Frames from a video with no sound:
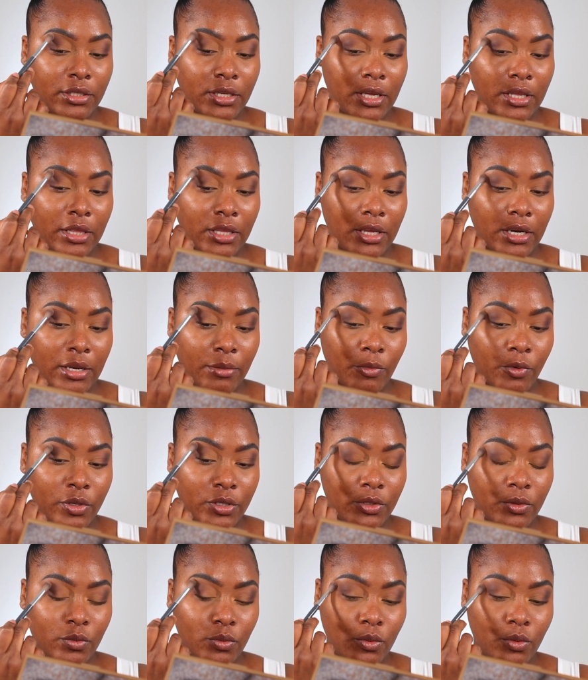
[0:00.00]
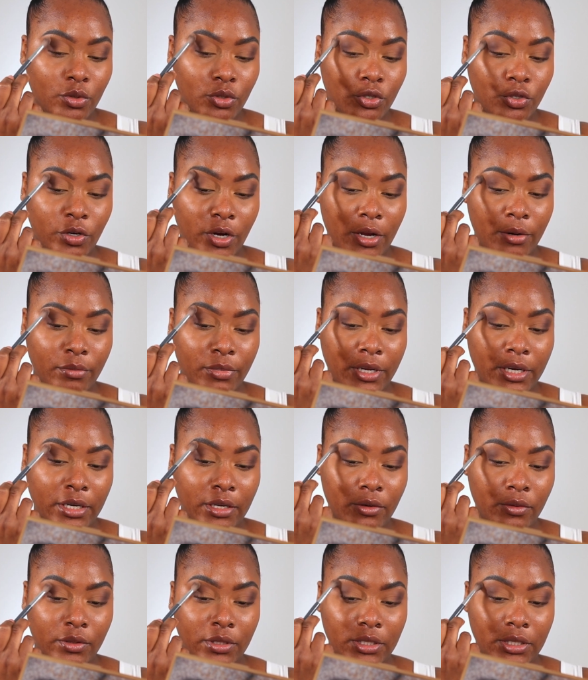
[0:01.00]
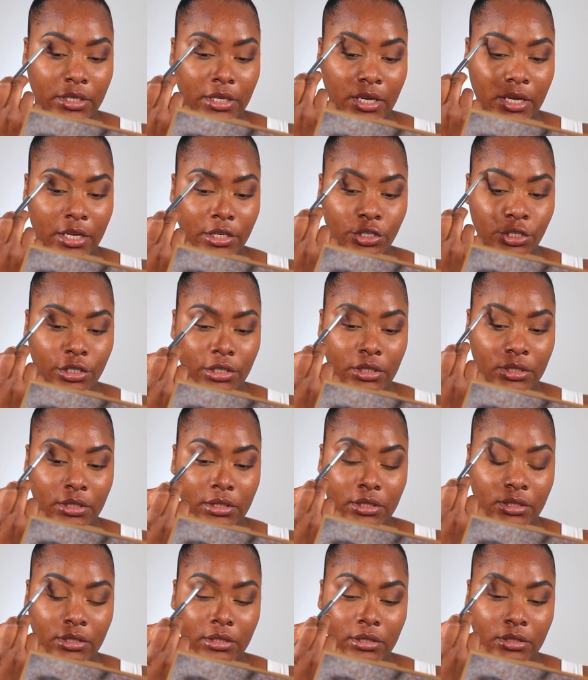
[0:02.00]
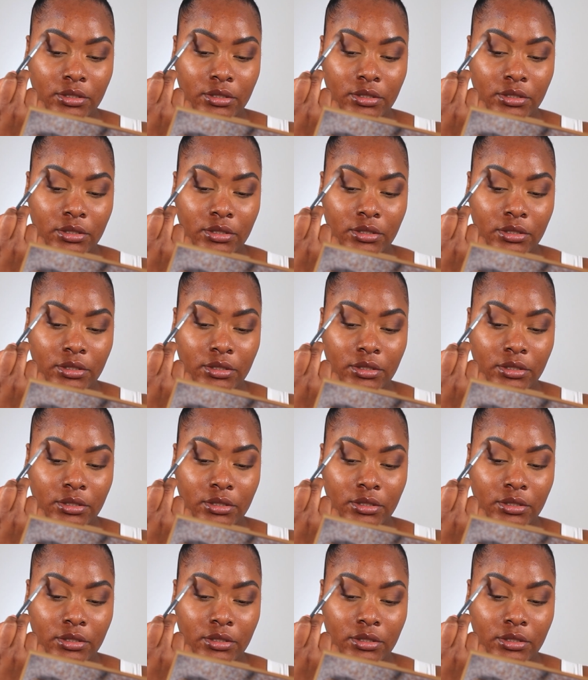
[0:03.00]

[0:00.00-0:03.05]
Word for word: and then I'm going to try and blend out the edges.